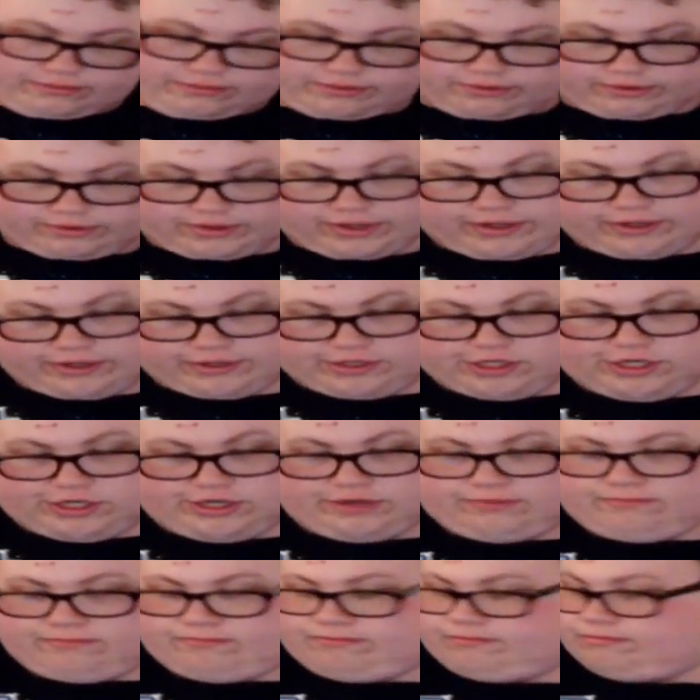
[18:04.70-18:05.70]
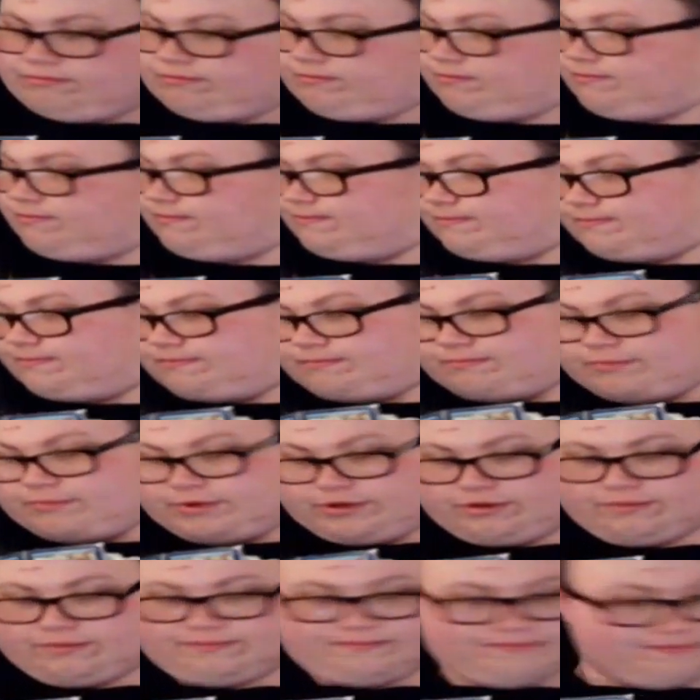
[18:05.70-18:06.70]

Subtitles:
They're kind of cheap, but